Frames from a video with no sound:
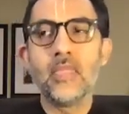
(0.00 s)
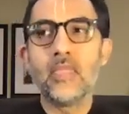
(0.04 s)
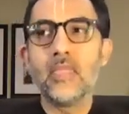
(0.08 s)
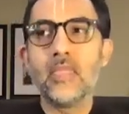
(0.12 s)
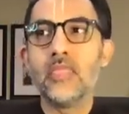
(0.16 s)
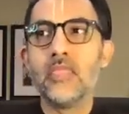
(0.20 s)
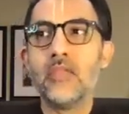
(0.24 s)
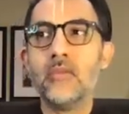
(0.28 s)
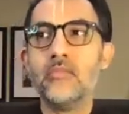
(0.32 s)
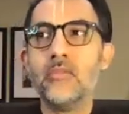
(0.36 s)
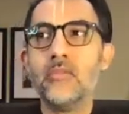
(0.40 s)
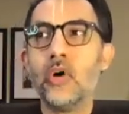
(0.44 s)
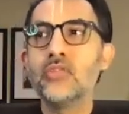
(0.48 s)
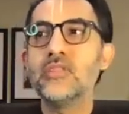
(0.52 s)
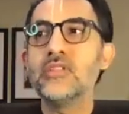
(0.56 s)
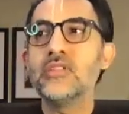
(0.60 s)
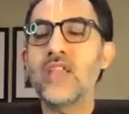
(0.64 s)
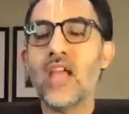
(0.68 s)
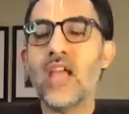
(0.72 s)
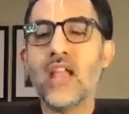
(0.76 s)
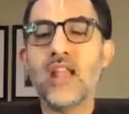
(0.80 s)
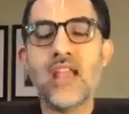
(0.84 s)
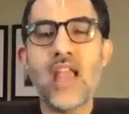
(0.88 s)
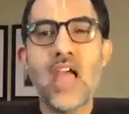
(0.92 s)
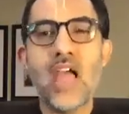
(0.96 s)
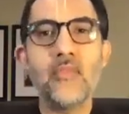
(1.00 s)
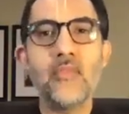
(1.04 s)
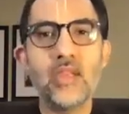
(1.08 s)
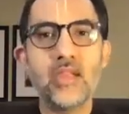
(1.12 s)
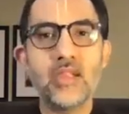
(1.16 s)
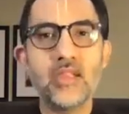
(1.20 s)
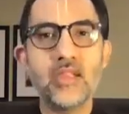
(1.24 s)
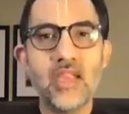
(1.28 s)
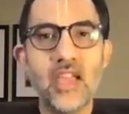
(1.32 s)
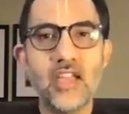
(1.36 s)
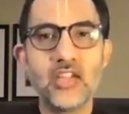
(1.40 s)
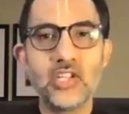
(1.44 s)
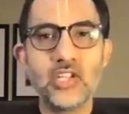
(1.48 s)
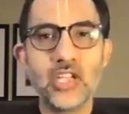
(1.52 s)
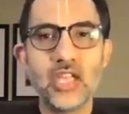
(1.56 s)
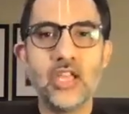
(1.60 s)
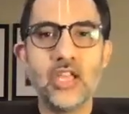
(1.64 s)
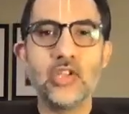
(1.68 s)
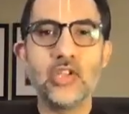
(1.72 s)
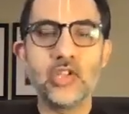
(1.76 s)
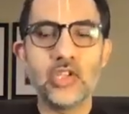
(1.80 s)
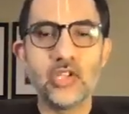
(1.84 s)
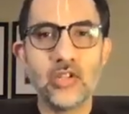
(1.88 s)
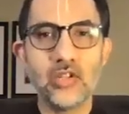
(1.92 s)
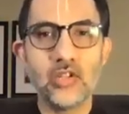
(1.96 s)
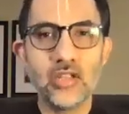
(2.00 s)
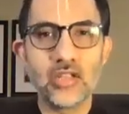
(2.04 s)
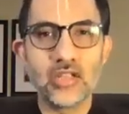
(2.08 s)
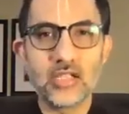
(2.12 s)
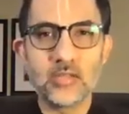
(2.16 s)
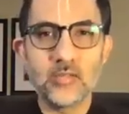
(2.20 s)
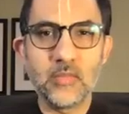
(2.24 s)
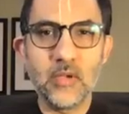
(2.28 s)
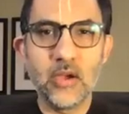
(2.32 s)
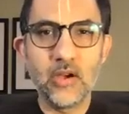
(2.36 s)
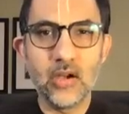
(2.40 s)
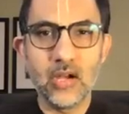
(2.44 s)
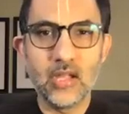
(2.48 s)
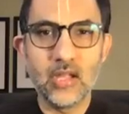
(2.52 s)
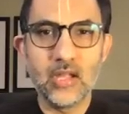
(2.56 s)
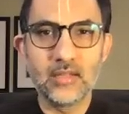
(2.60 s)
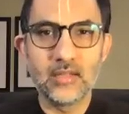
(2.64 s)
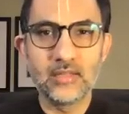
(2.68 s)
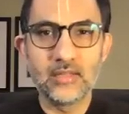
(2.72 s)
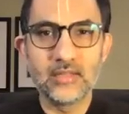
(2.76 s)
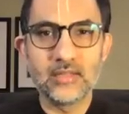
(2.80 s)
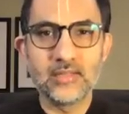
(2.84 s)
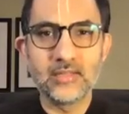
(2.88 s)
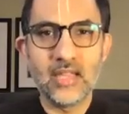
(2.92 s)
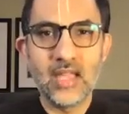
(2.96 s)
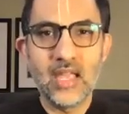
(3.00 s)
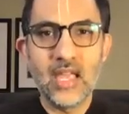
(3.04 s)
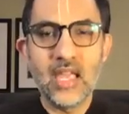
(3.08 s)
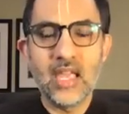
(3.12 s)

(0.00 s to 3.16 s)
the most dynamic educational experience